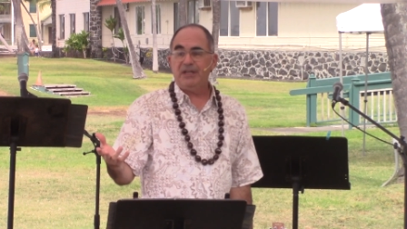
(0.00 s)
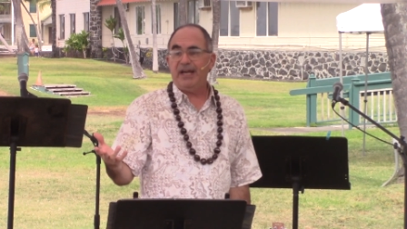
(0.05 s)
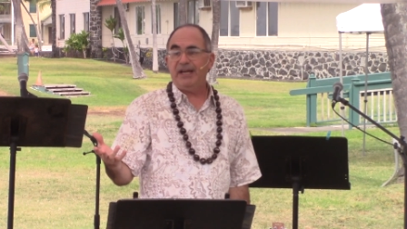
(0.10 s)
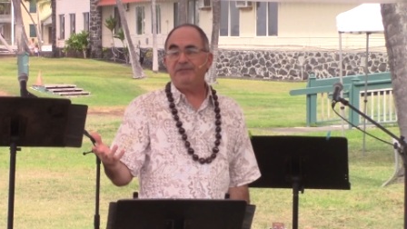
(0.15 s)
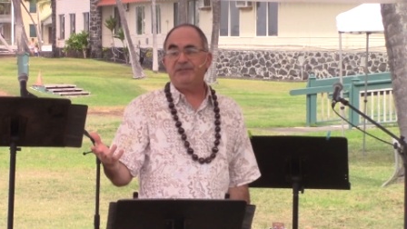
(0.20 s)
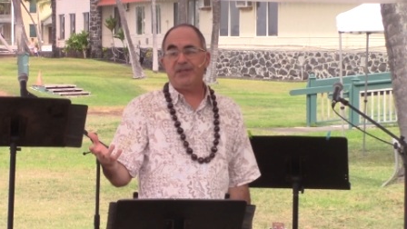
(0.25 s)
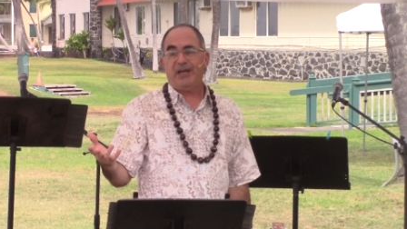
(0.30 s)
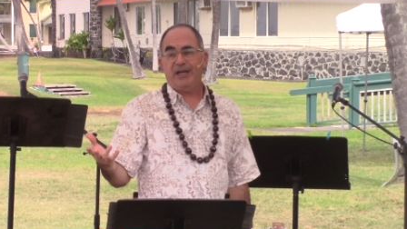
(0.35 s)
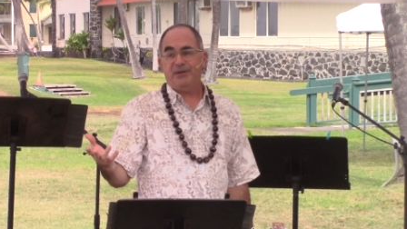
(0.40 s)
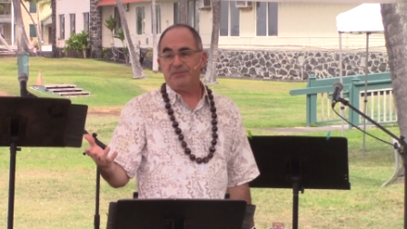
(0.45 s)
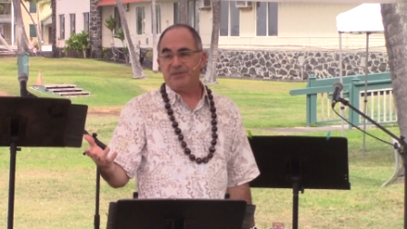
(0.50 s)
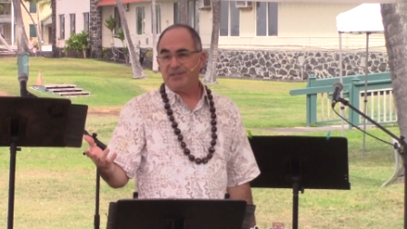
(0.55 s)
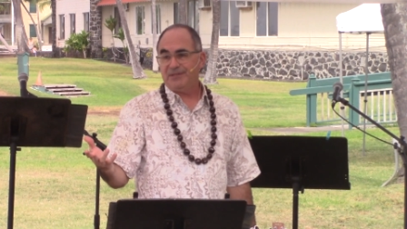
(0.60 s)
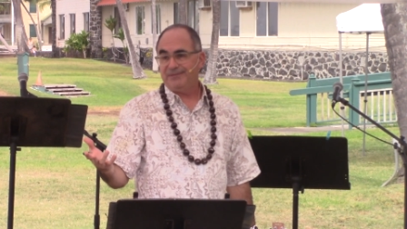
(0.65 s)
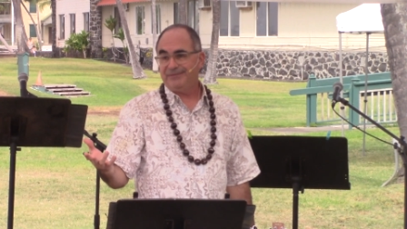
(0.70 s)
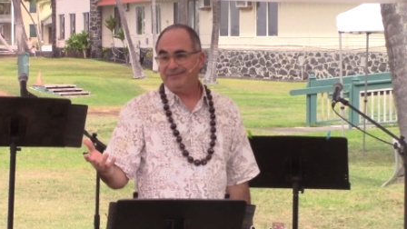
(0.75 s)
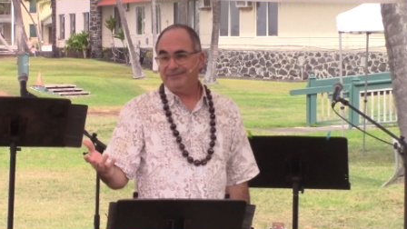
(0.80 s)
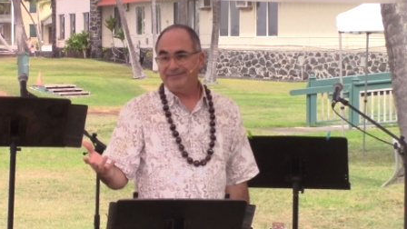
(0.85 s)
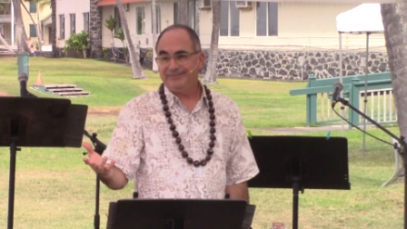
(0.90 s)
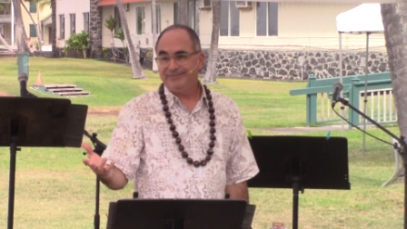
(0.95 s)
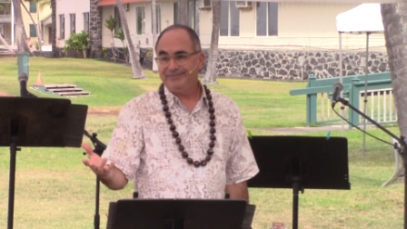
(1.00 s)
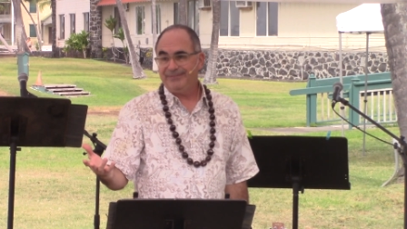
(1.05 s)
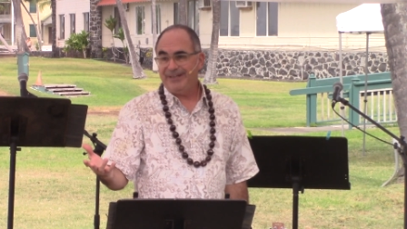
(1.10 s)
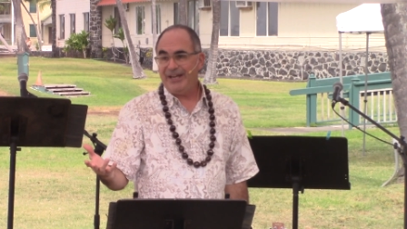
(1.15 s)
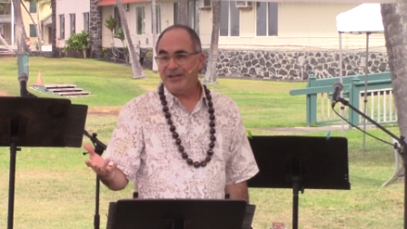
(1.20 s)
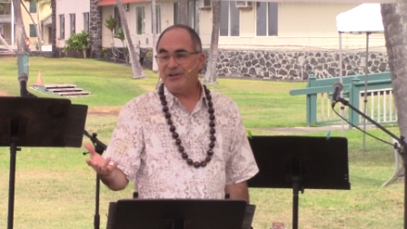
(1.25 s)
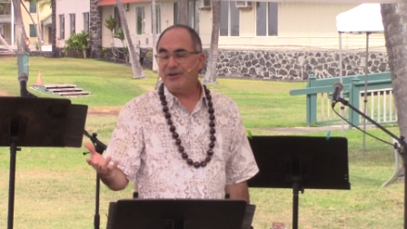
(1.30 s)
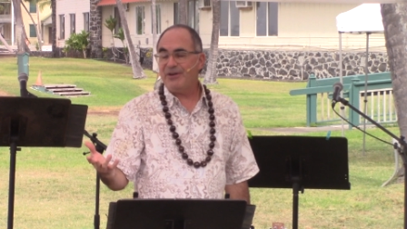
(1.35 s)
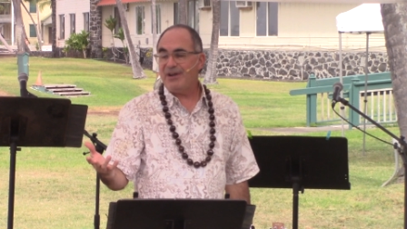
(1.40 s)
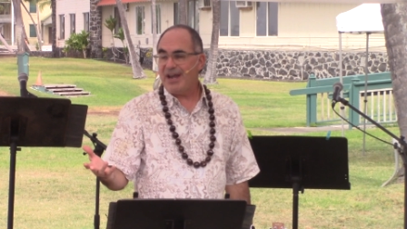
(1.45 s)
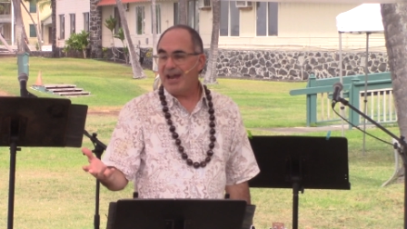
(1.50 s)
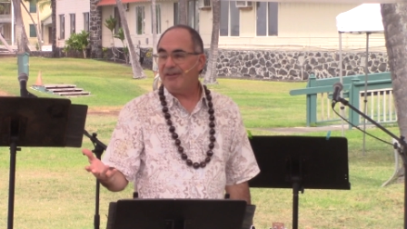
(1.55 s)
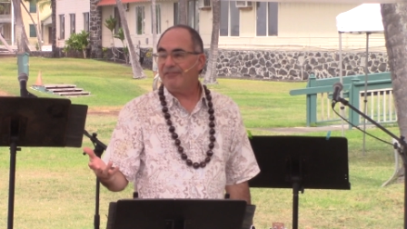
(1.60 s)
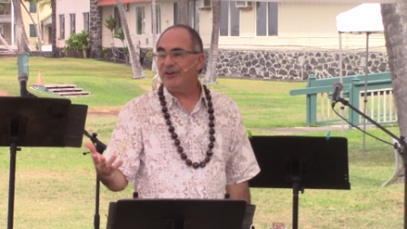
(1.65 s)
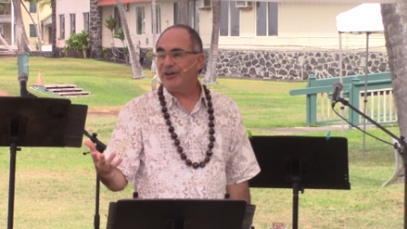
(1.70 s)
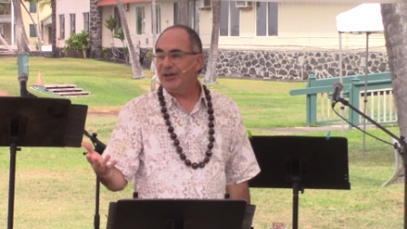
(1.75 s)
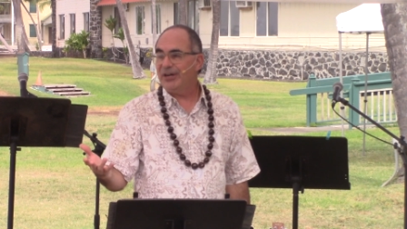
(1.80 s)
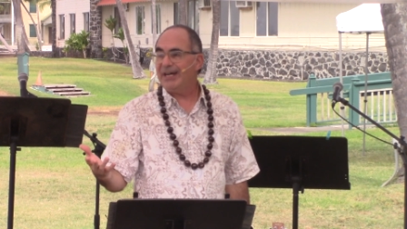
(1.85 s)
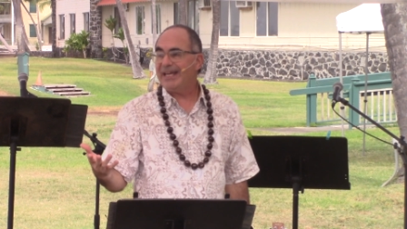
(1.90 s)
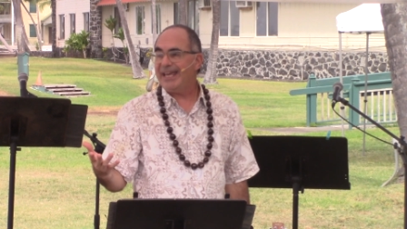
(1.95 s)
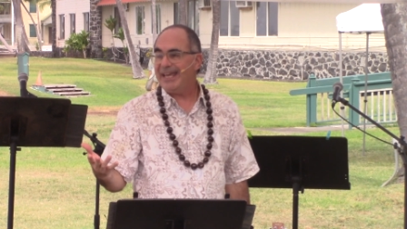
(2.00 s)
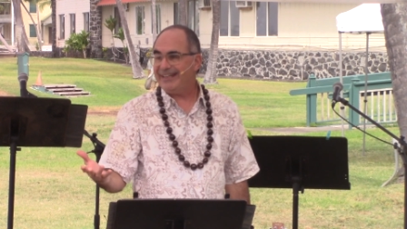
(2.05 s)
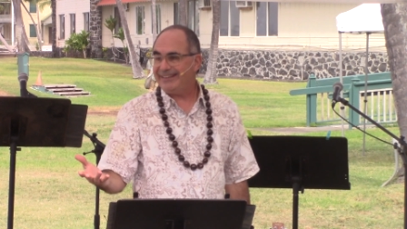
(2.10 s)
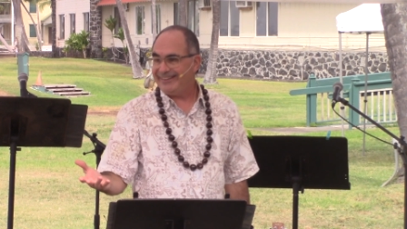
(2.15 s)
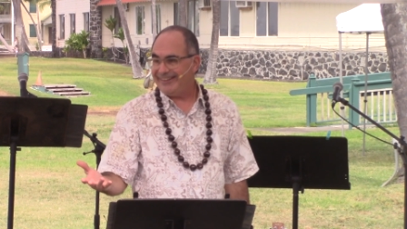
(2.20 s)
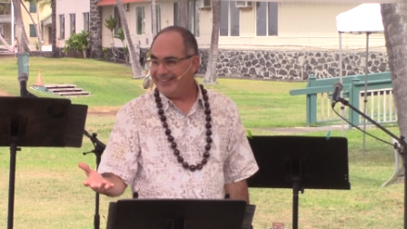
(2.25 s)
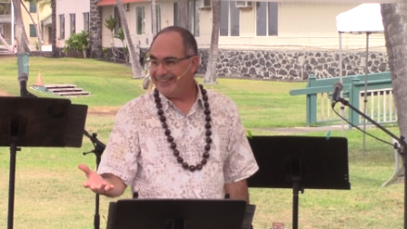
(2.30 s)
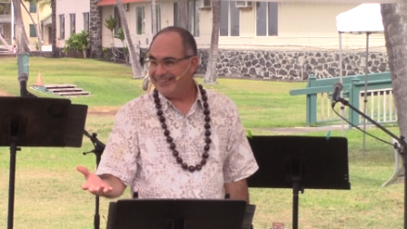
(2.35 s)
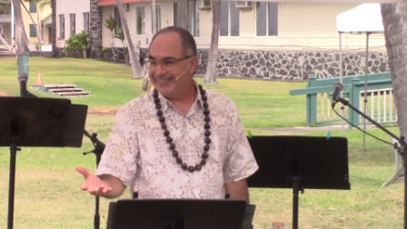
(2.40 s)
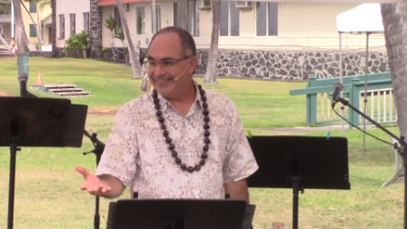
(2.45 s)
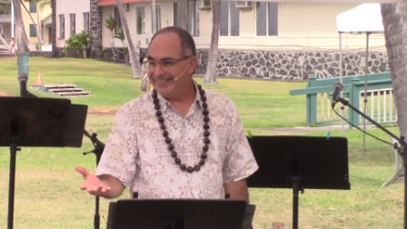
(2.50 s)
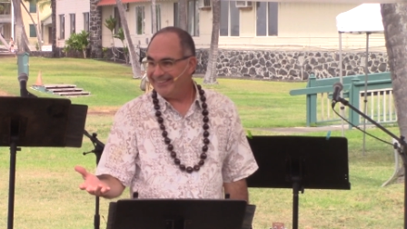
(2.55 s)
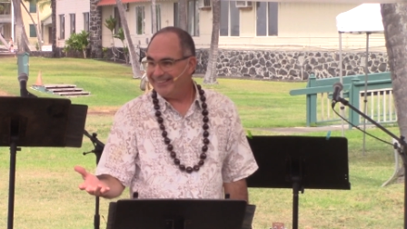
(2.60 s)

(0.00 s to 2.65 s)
lifetimes, and you're never going to get there.